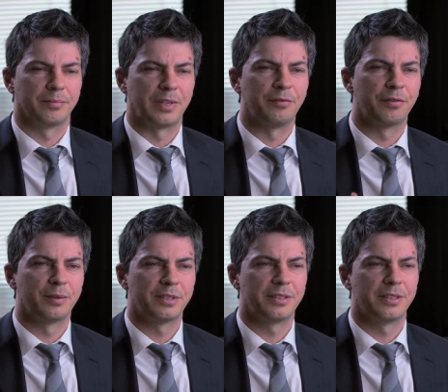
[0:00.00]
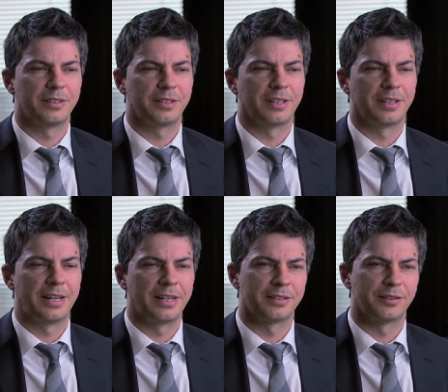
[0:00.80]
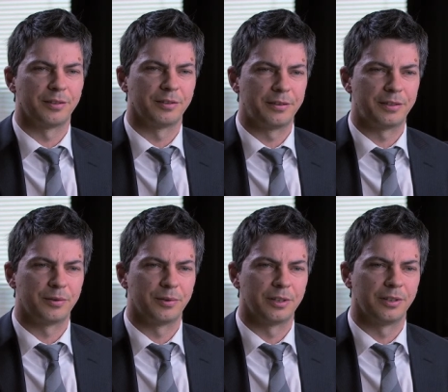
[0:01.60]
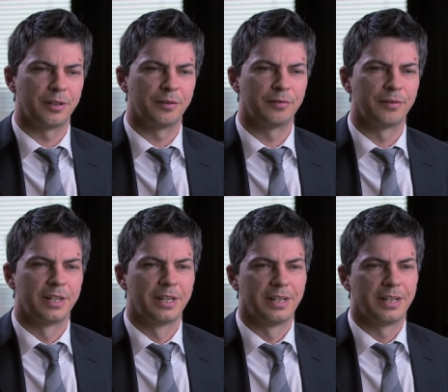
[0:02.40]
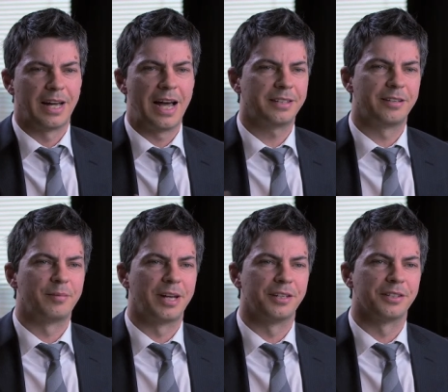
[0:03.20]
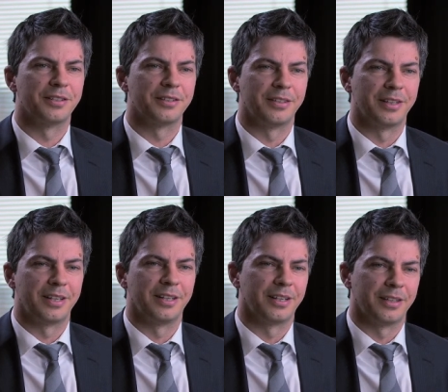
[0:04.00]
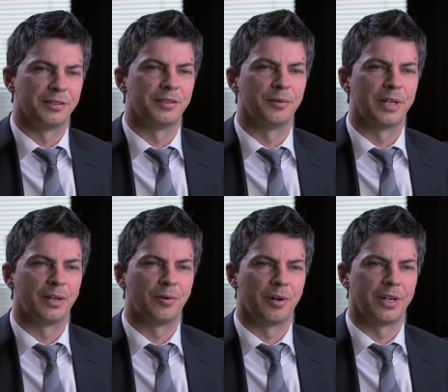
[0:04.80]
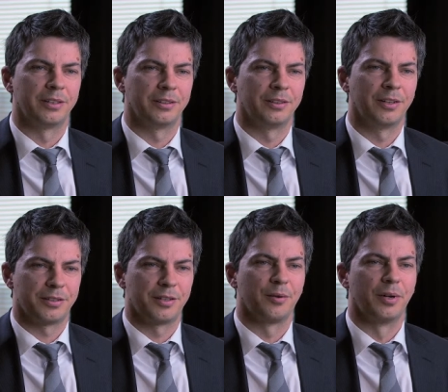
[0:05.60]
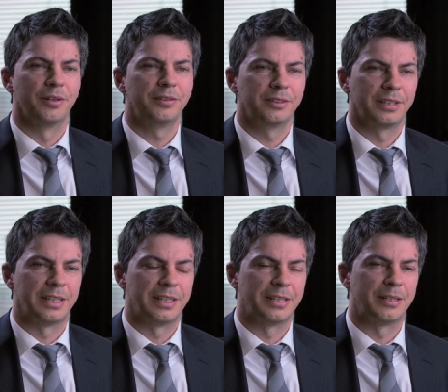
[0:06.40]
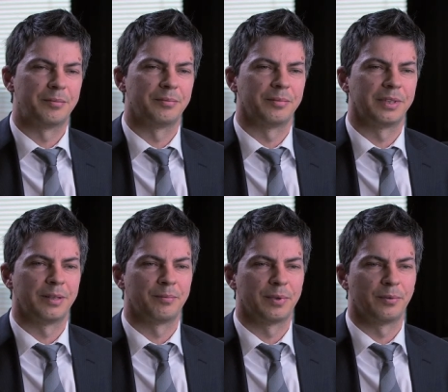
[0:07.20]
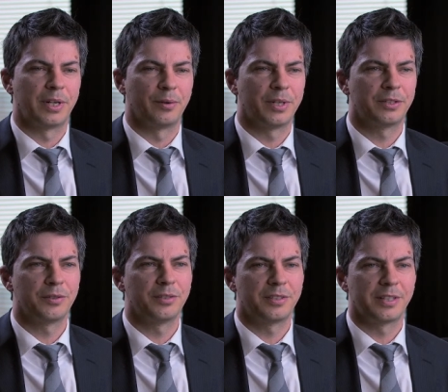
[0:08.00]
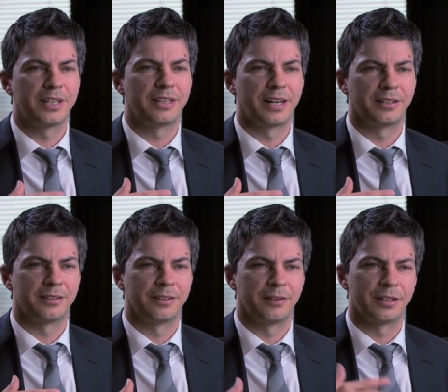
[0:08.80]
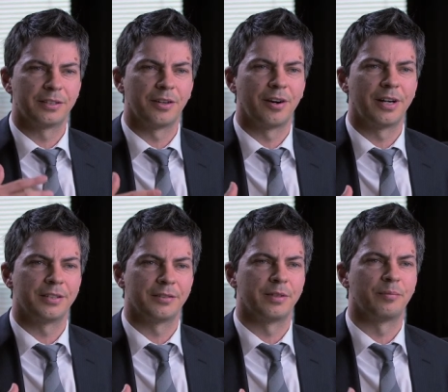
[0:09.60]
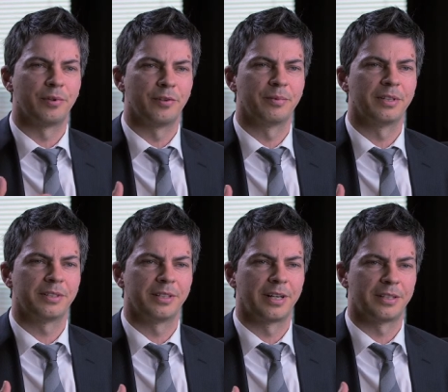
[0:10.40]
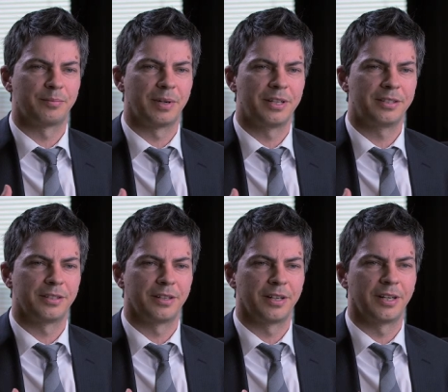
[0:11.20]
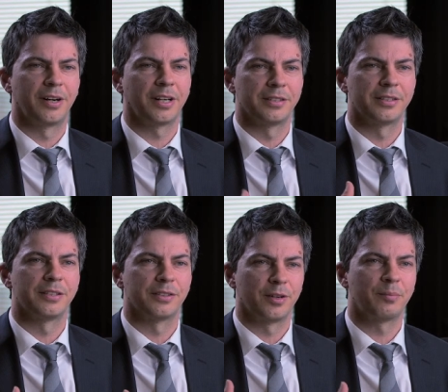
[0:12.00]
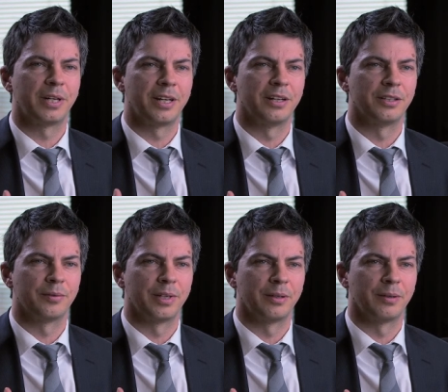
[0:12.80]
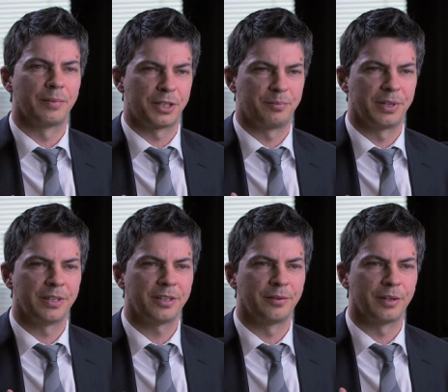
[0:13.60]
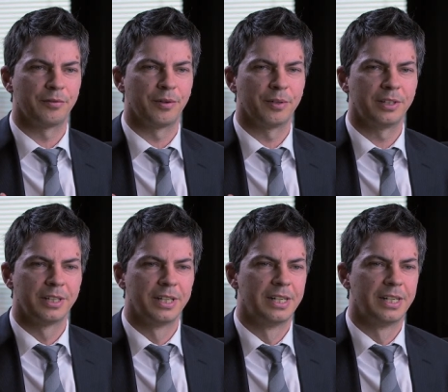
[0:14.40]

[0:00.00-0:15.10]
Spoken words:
influences, and that has sort of left to a lot of active managers doing quite not so well, But we do see that there are signs of improvements in that space, and I can see stock picking doing much better going forward.